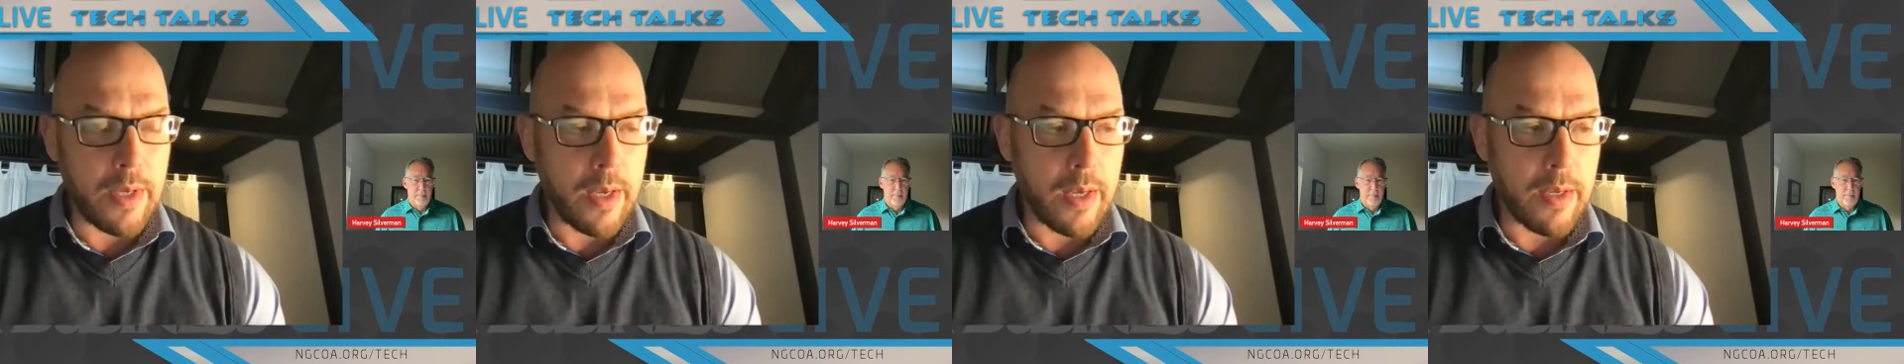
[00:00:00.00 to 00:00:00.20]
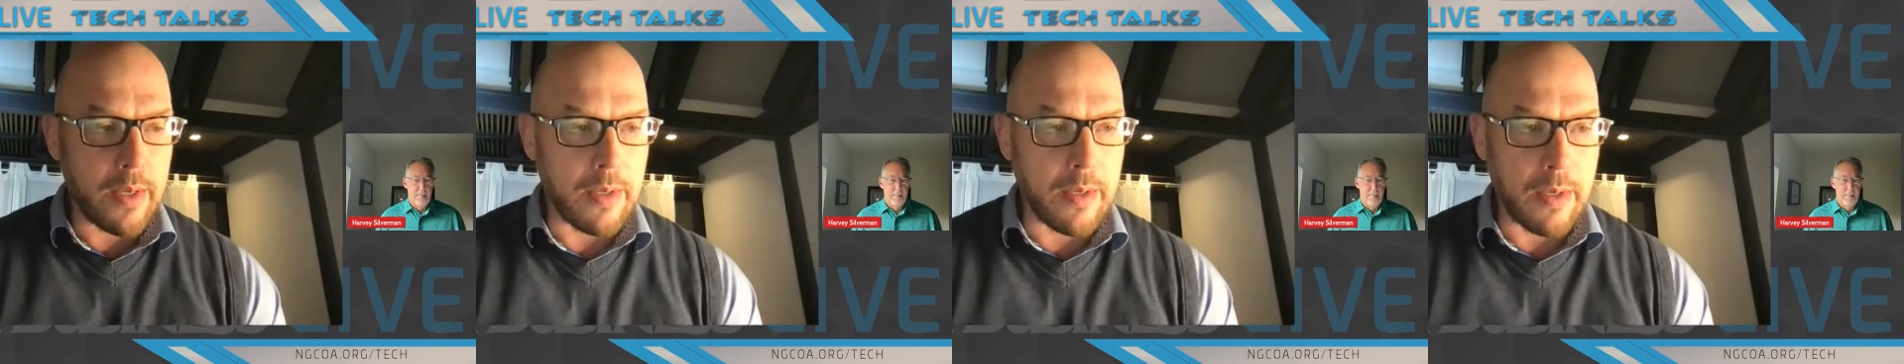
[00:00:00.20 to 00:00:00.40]

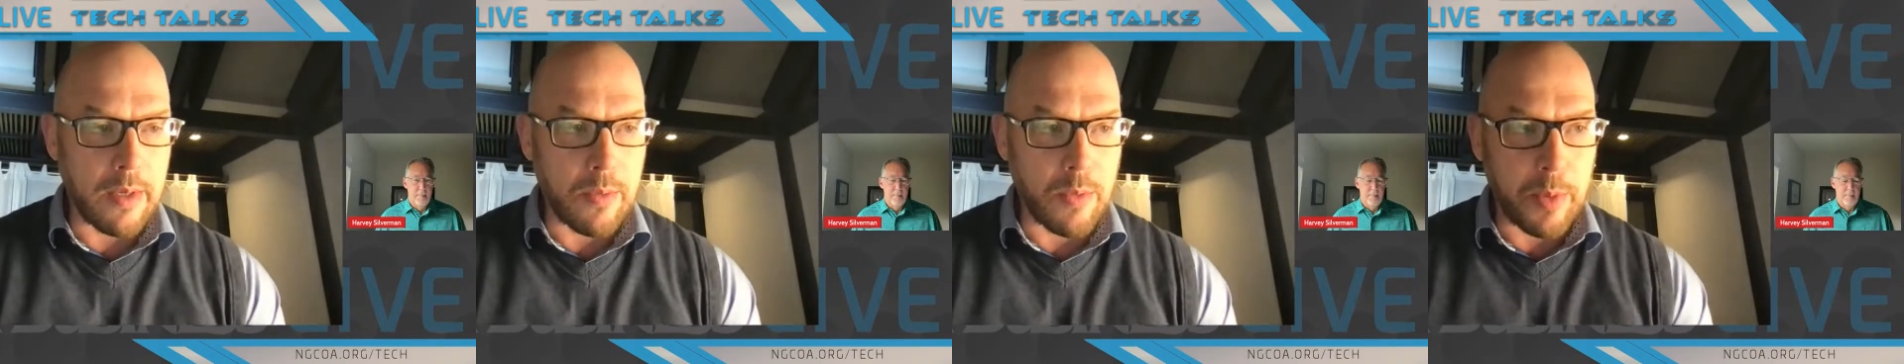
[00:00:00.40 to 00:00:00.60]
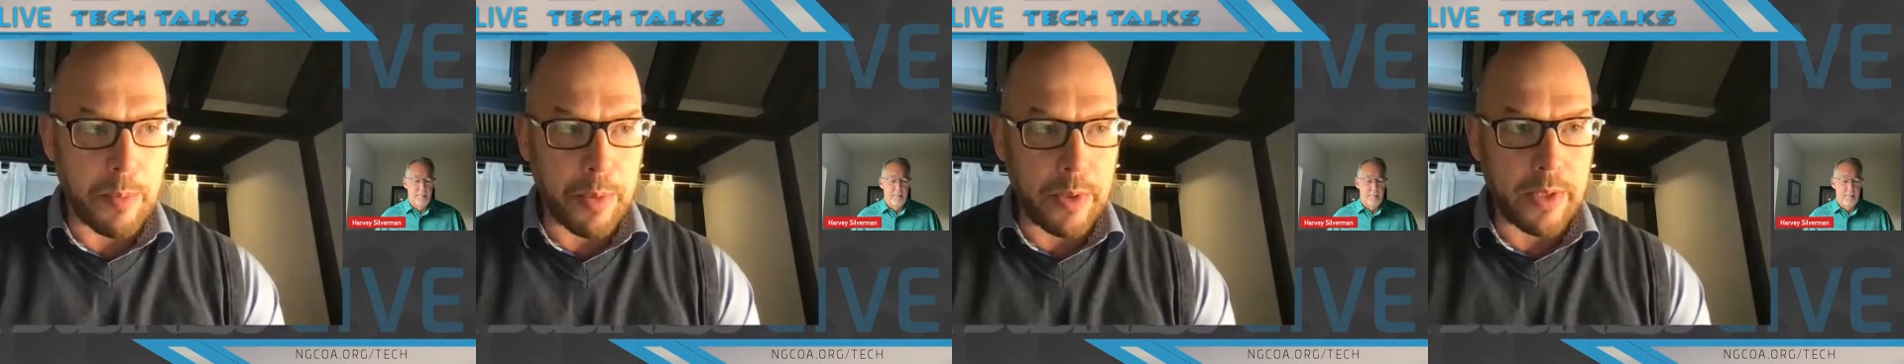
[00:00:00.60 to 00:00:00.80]
and
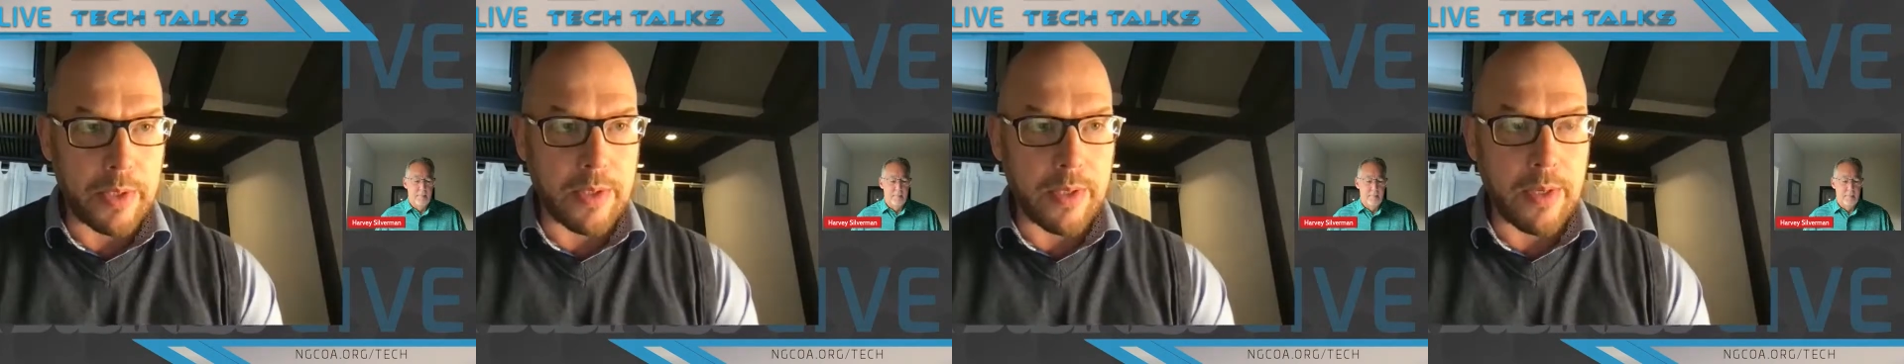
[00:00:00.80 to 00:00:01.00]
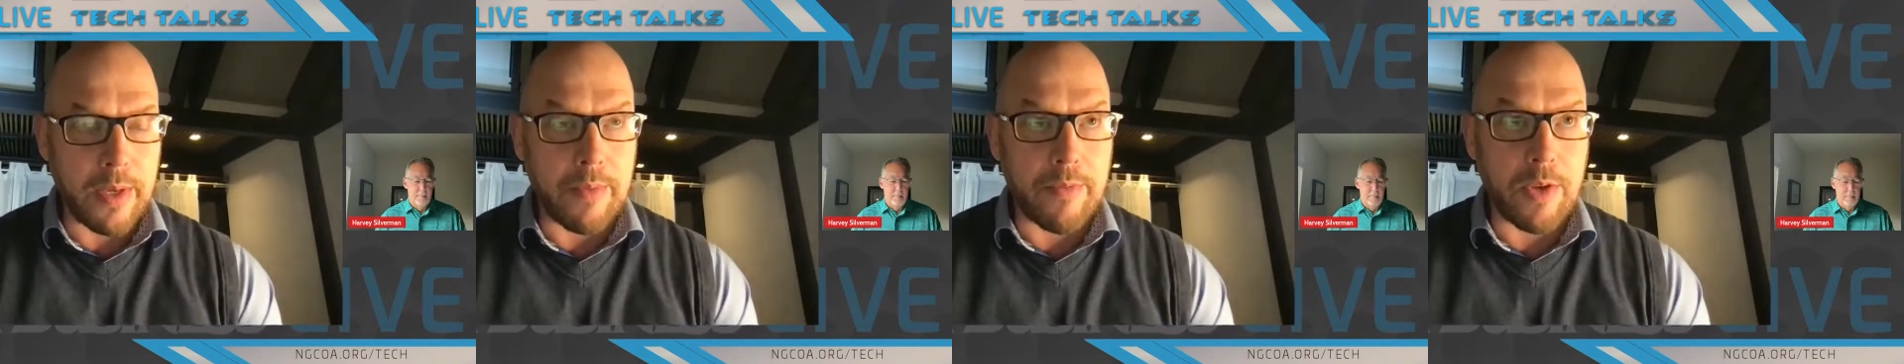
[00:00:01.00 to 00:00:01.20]
we built
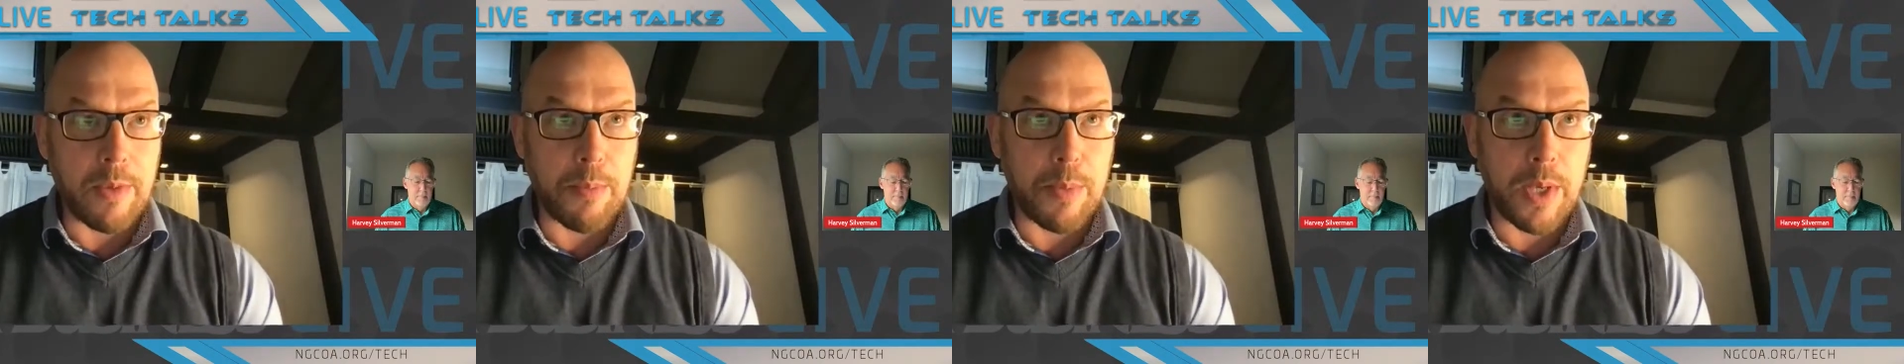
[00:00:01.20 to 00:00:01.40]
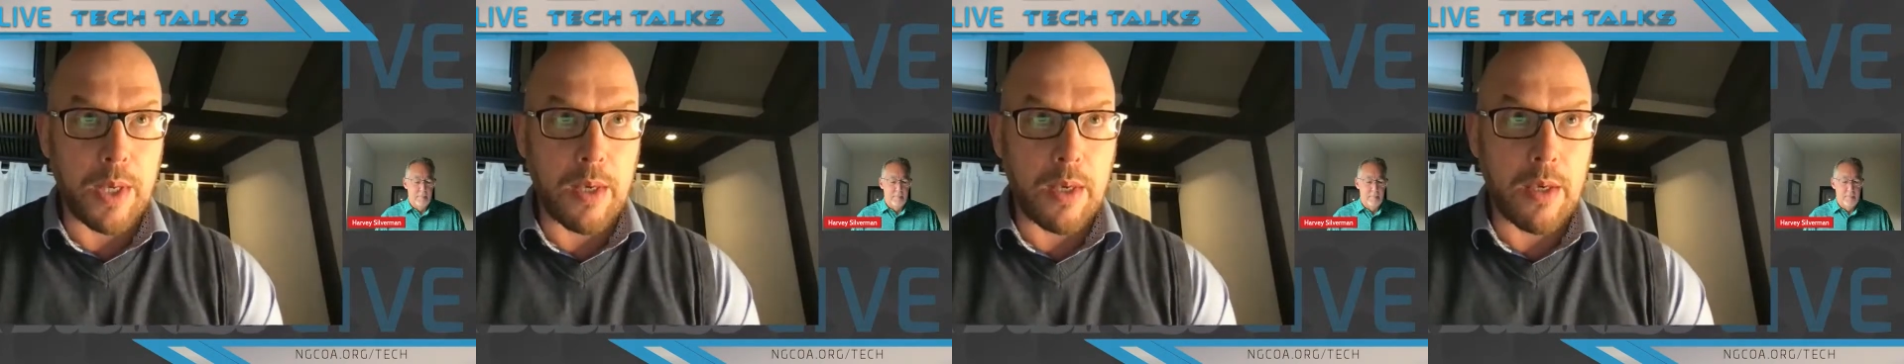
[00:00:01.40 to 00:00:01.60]
an
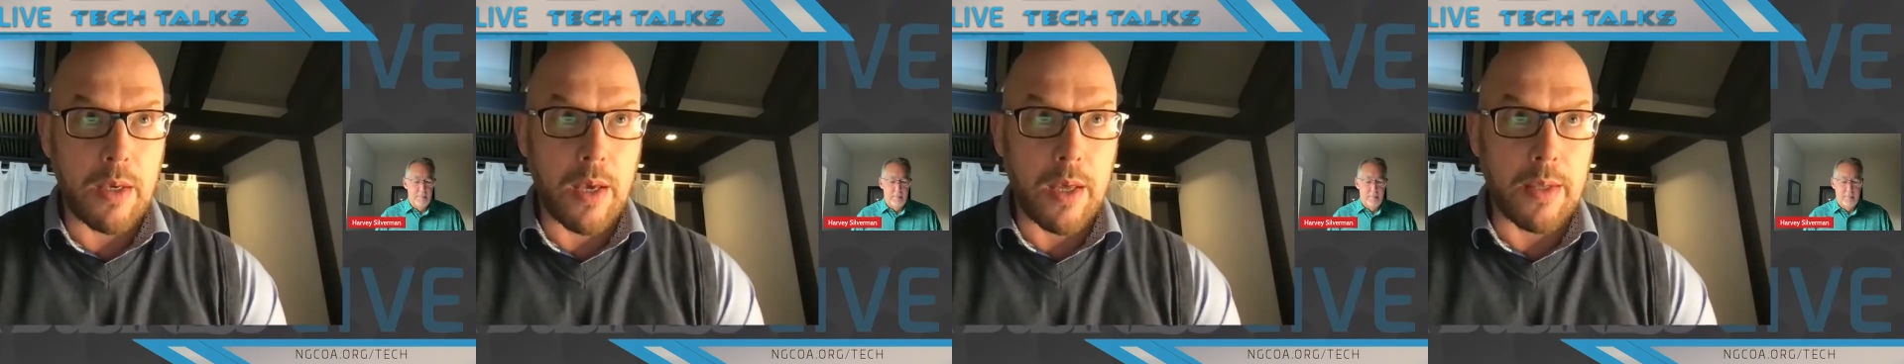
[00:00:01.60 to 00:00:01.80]
MVP,